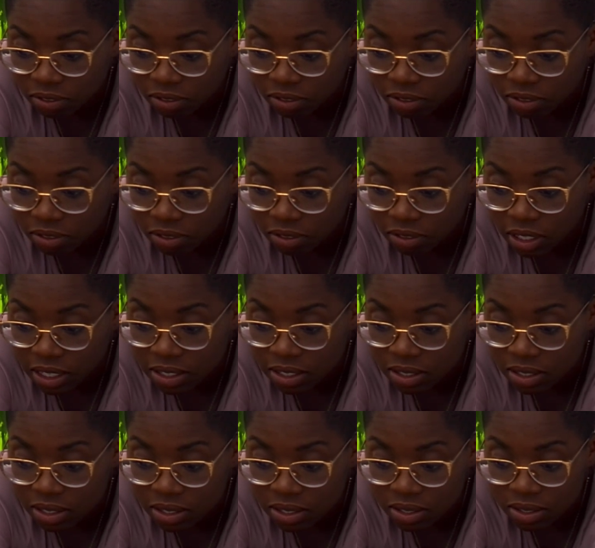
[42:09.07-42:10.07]
is
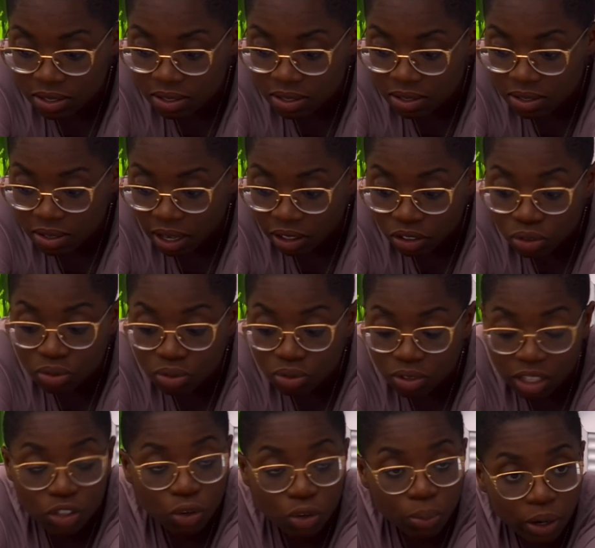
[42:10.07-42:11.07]
I do think
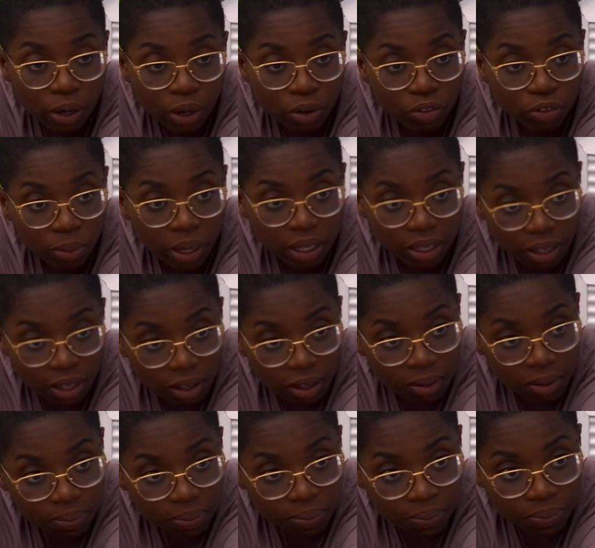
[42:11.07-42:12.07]
you're better for my game
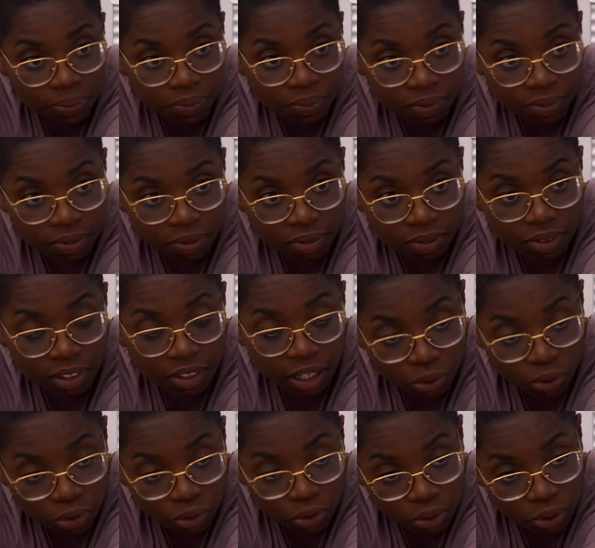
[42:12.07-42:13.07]
than
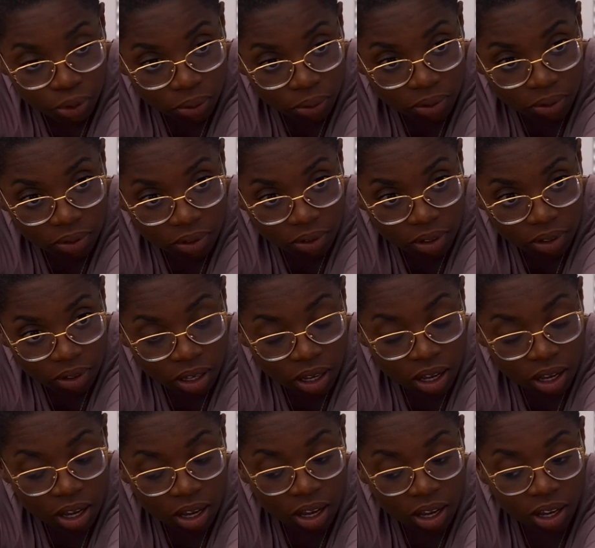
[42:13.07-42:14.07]
Bruno. Mm-hmm.
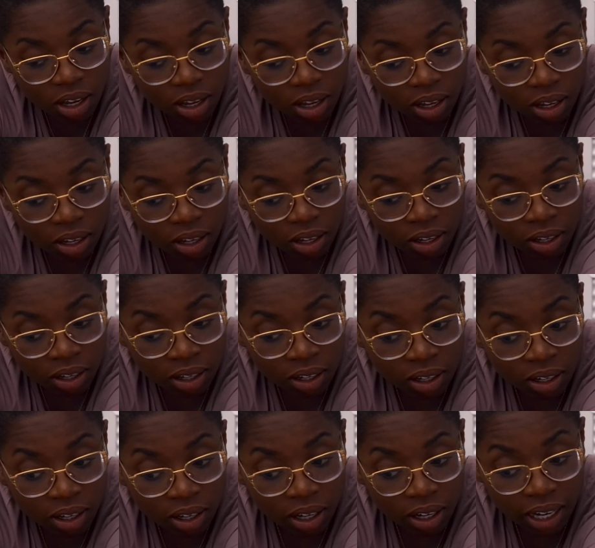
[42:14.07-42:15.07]

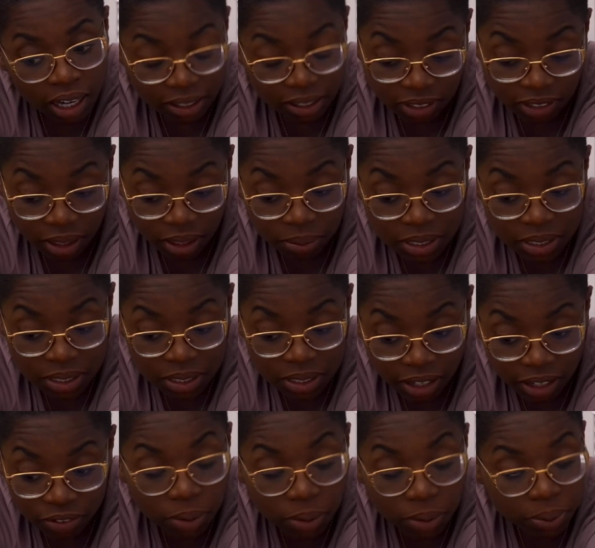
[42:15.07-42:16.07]
And if that means that I have to
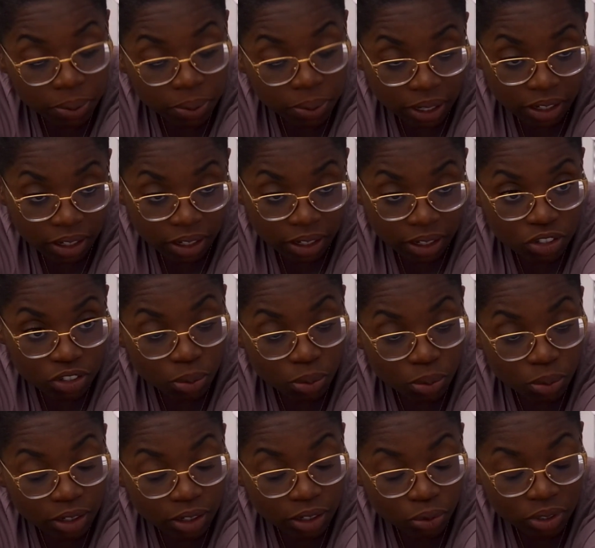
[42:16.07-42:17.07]
campaign for someone that I
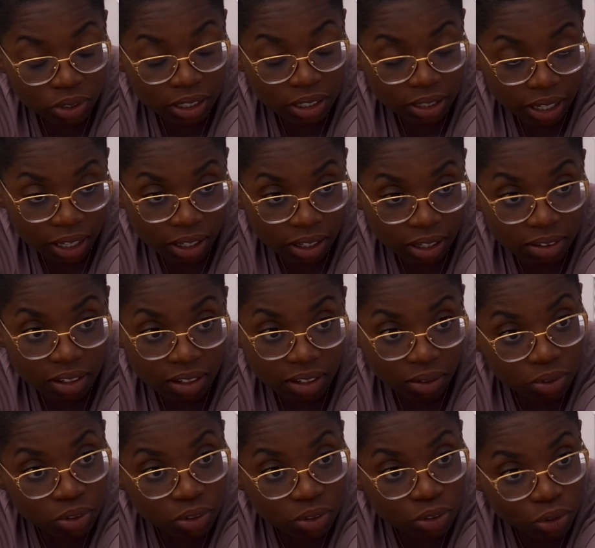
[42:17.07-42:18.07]
don't really like, then I will
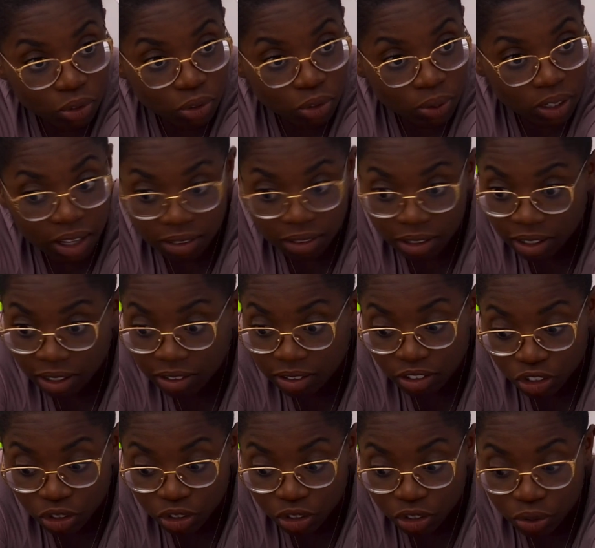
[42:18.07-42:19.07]
do it, and then
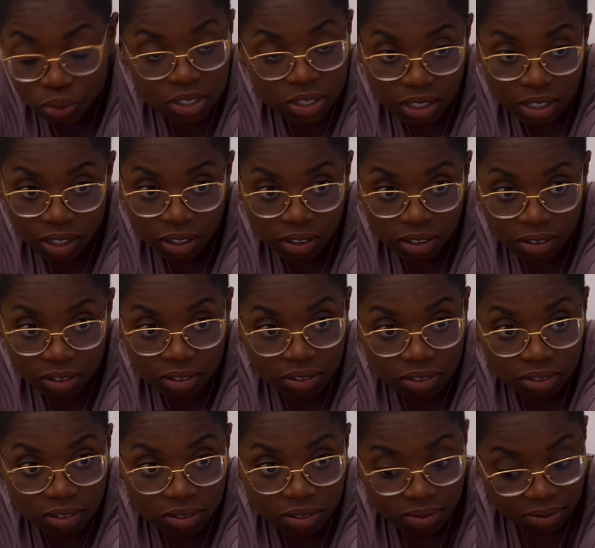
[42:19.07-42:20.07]
you will stay.
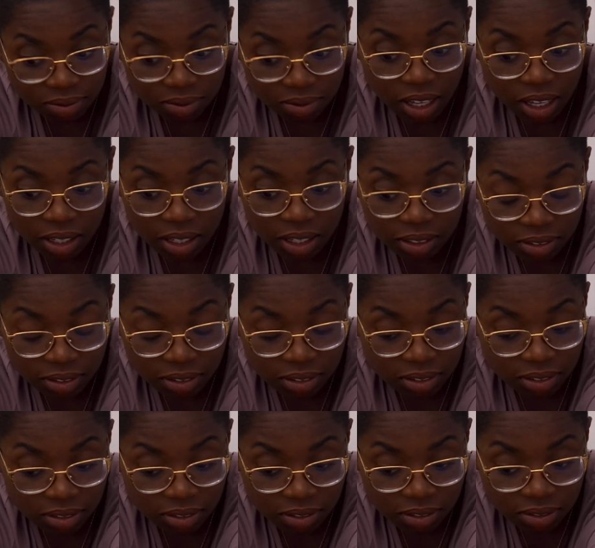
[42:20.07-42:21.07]
And
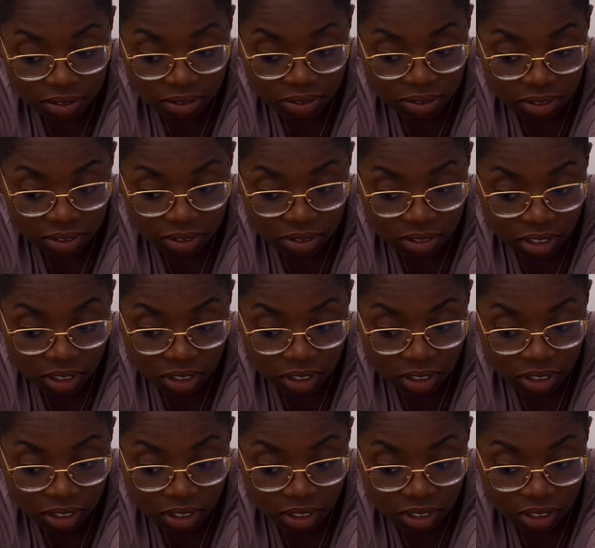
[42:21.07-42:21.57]
yeah.